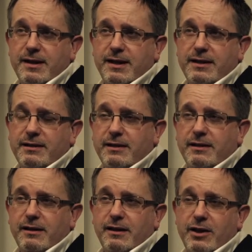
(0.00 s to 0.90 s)
in
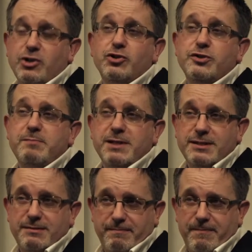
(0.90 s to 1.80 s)

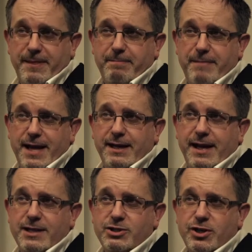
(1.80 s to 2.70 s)
adjustments made
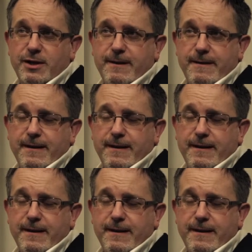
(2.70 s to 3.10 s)
last year